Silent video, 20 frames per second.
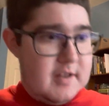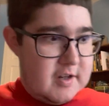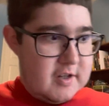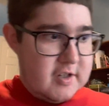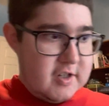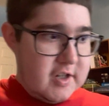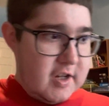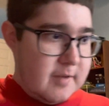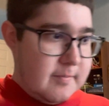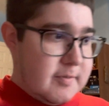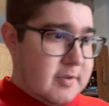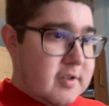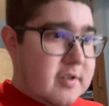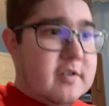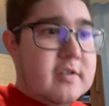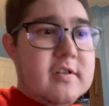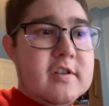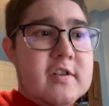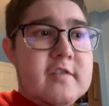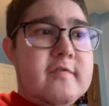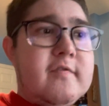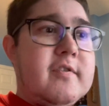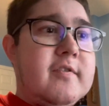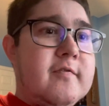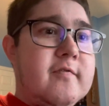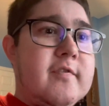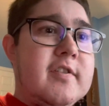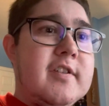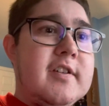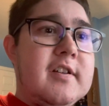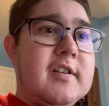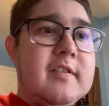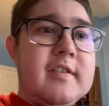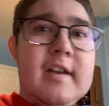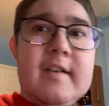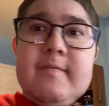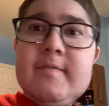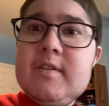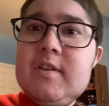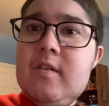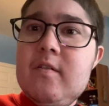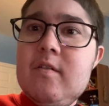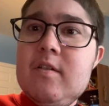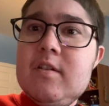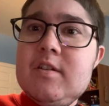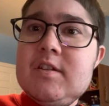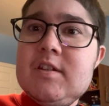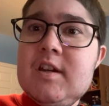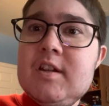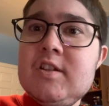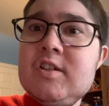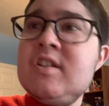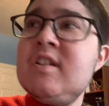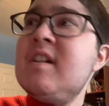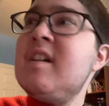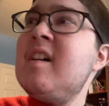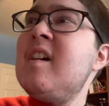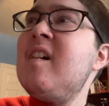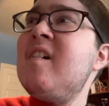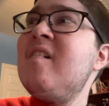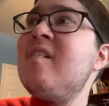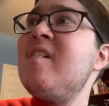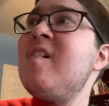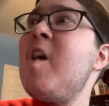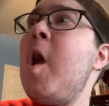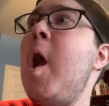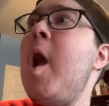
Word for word: James Cook for for the 11 yard touchdown